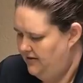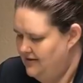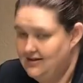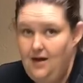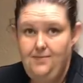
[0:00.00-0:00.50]

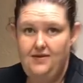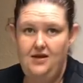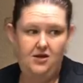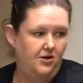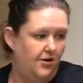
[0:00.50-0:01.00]
this up and
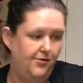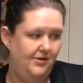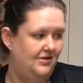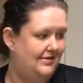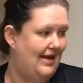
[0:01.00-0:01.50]
then you go and
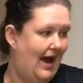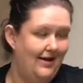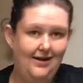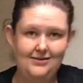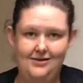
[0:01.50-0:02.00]
you
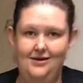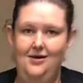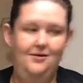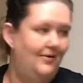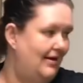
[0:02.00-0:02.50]
stack it.
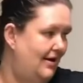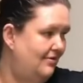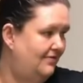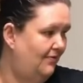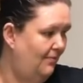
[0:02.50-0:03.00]
Right now
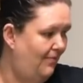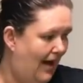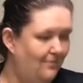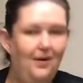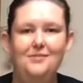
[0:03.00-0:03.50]
it's full of
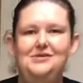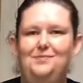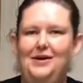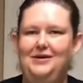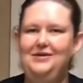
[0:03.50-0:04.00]
bath bombs,
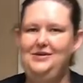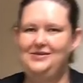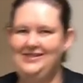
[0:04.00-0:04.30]
but you